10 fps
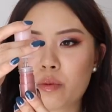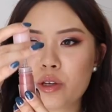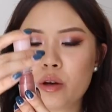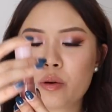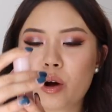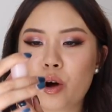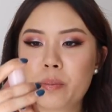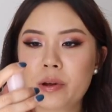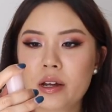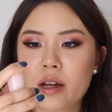When you
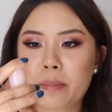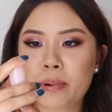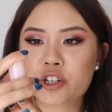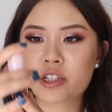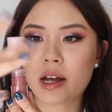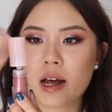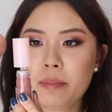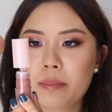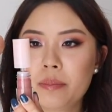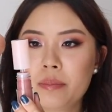open it, it pushes
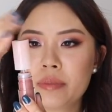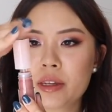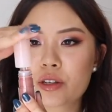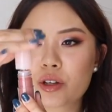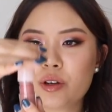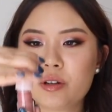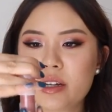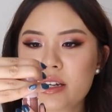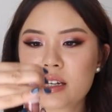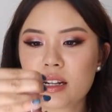up, so you
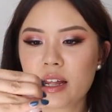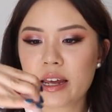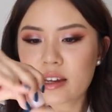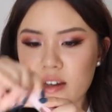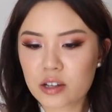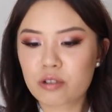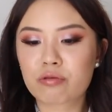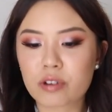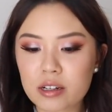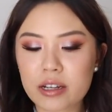need to like
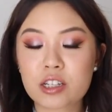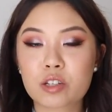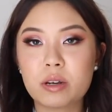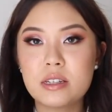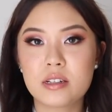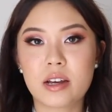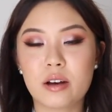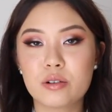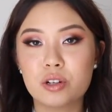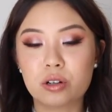really squeeze it
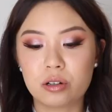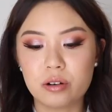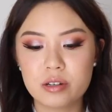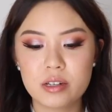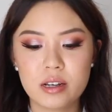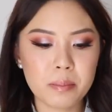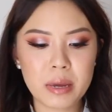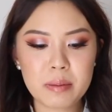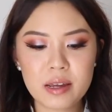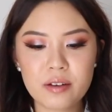down to close it.
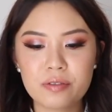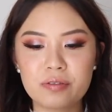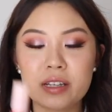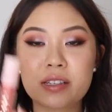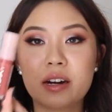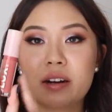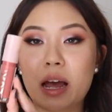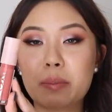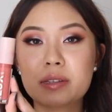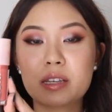Maybe if this didn't
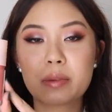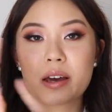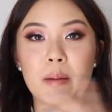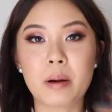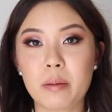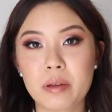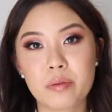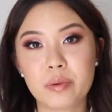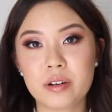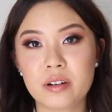happen to me, I
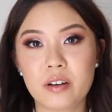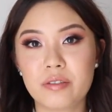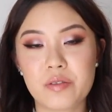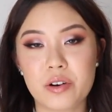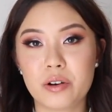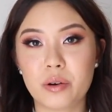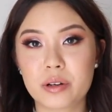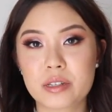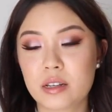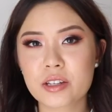probably would not have even
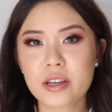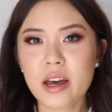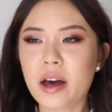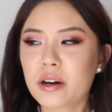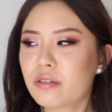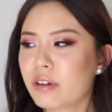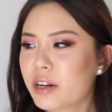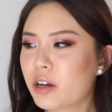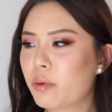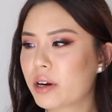noticed it. So yeah, I don't
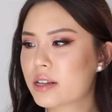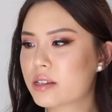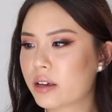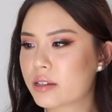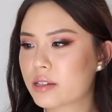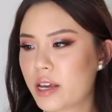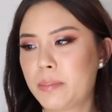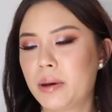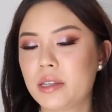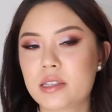really know what else I can say
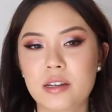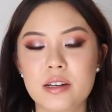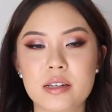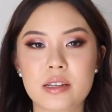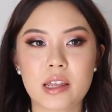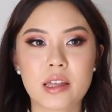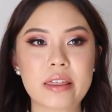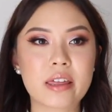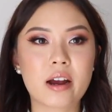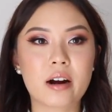about these glosses. I
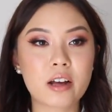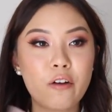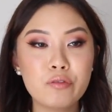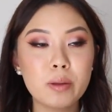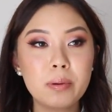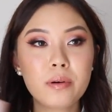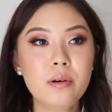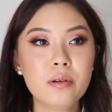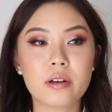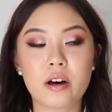think they are
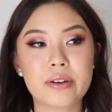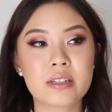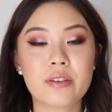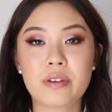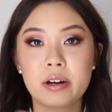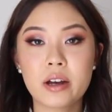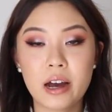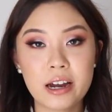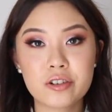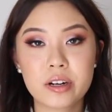comfortable, they're obviously very
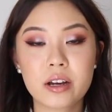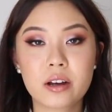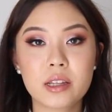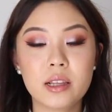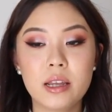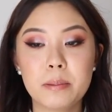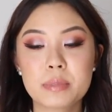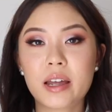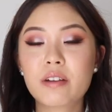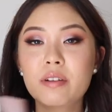hydrating on the
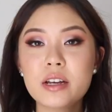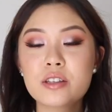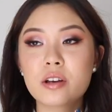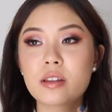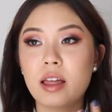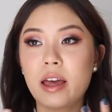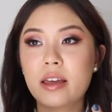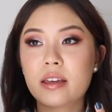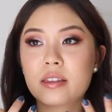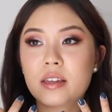lips, and I really do
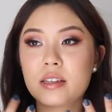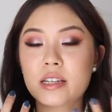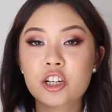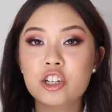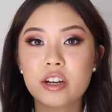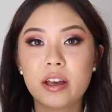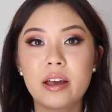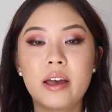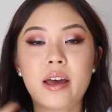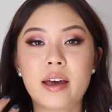like the texture
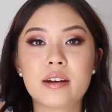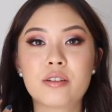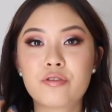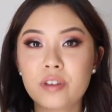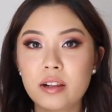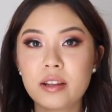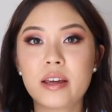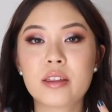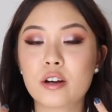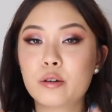and
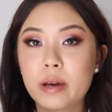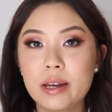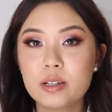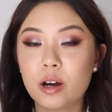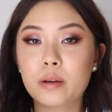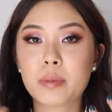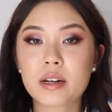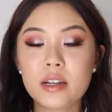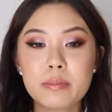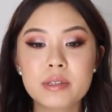feeling the weight on
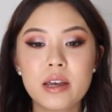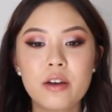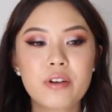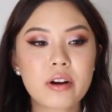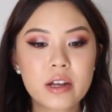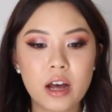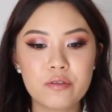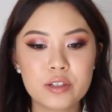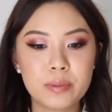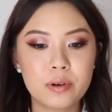my lips. Very
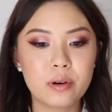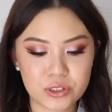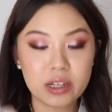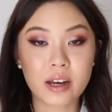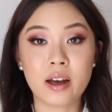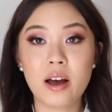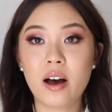comfortable. So yeah,